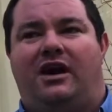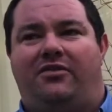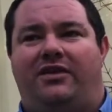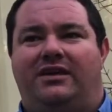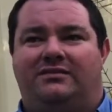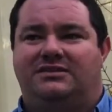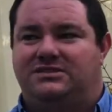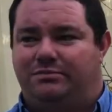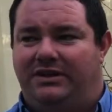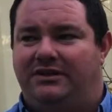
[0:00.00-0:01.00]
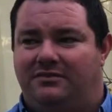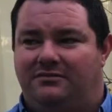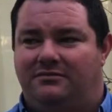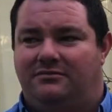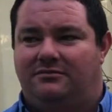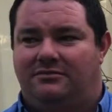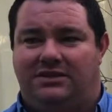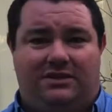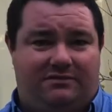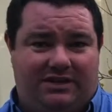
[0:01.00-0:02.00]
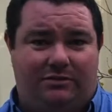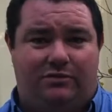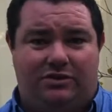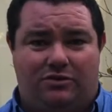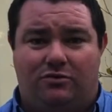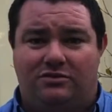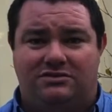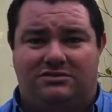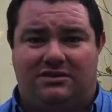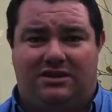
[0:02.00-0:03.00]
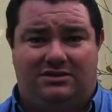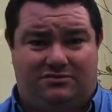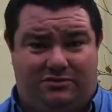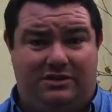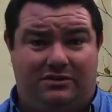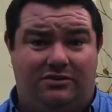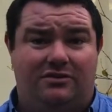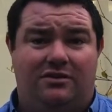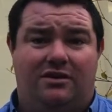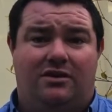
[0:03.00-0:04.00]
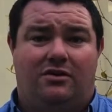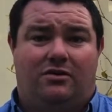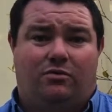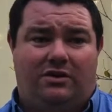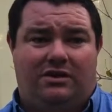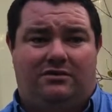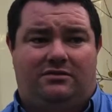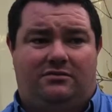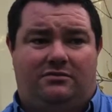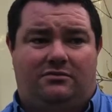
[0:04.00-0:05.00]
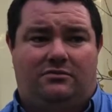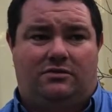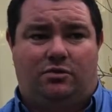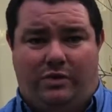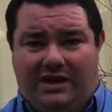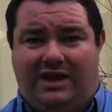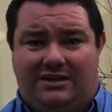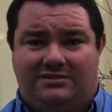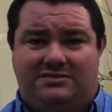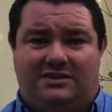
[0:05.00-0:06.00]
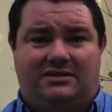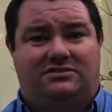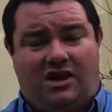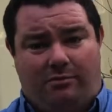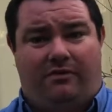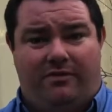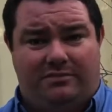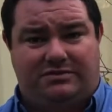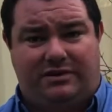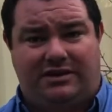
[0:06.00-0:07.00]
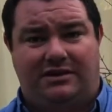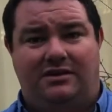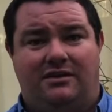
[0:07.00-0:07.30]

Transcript: think the split that you've done with the course is really good, with the weekends and the time off in between.